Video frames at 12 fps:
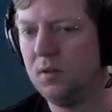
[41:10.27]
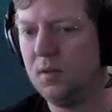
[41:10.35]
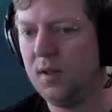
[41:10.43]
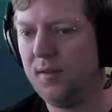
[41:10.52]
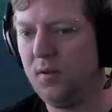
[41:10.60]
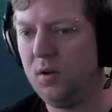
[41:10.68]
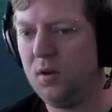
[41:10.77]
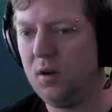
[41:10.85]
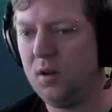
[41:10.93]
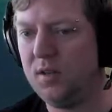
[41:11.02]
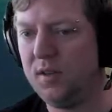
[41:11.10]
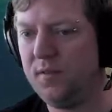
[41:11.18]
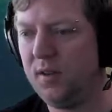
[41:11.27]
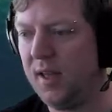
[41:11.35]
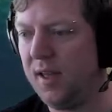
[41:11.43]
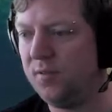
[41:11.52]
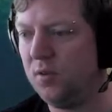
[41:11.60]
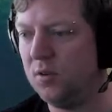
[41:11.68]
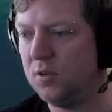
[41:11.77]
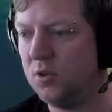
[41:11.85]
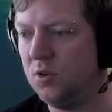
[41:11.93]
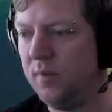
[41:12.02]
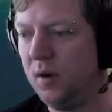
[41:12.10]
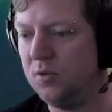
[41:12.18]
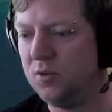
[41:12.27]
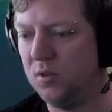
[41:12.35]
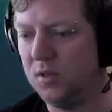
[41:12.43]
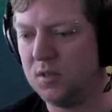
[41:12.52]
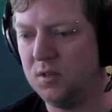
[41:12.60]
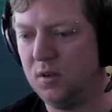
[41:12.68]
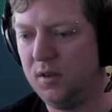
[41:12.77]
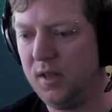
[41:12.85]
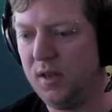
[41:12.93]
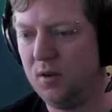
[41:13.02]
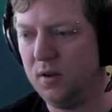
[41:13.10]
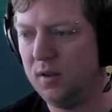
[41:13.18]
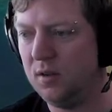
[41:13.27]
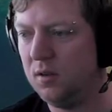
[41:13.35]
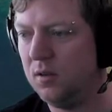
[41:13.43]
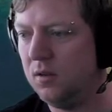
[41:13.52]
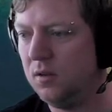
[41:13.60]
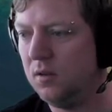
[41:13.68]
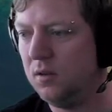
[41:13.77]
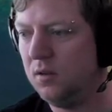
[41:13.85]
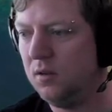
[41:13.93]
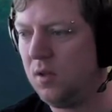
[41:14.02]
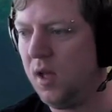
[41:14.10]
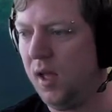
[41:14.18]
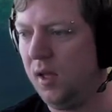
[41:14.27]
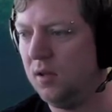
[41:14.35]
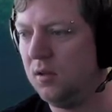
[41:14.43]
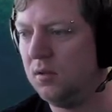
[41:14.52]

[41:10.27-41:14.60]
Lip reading: Have I? I definitely have got 2 boats on this line, don't I? Yeah.